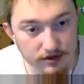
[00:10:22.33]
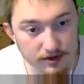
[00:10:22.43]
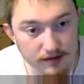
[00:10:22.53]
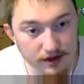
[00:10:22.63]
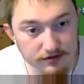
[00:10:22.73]

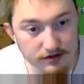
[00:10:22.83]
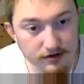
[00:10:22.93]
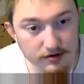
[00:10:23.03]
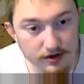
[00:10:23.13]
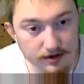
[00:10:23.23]
I'm actually going to
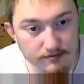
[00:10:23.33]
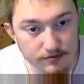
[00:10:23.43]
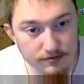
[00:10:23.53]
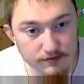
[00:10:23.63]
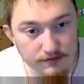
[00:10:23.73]
go ahead and
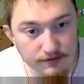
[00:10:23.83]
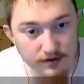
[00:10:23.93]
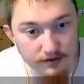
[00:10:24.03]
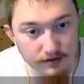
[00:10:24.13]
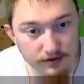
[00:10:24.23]
move
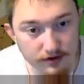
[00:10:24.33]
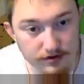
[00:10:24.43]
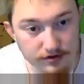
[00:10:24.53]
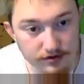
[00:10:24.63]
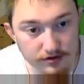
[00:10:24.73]
this
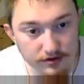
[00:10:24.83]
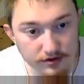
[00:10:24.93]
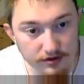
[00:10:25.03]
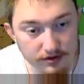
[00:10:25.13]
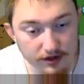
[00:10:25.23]
launcher
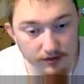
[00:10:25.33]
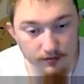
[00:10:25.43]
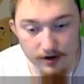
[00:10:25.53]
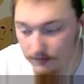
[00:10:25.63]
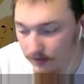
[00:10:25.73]
like
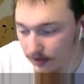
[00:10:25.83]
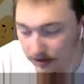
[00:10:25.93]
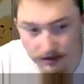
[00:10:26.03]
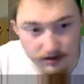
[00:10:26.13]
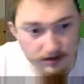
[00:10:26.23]
right over
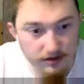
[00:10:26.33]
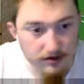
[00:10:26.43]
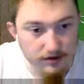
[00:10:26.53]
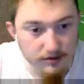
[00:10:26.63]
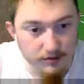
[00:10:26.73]
there.
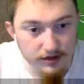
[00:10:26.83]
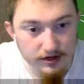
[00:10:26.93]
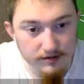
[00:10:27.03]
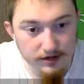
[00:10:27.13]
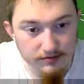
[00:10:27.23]
We need to
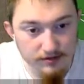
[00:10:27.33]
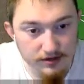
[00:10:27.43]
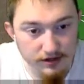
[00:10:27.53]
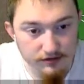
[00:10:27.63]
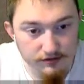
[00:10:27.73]
make some
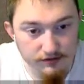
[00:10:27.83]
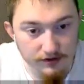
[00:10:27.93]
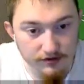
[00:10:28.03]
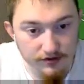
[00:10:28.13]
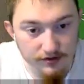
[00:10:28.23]
connections
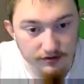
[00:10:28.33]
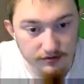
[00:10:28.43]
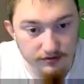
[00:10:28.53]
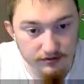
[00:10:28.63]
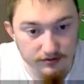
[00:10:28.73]
first, though.
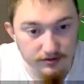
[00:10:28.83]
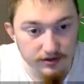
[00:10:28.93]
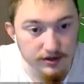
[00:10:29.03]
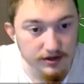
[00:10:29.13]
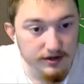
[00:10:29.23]

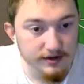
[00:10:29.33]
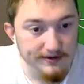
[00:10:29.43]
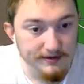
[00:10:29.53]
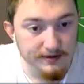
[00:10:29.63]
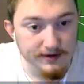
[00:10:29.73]

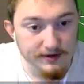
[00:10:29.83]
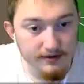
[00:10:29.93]
There we go.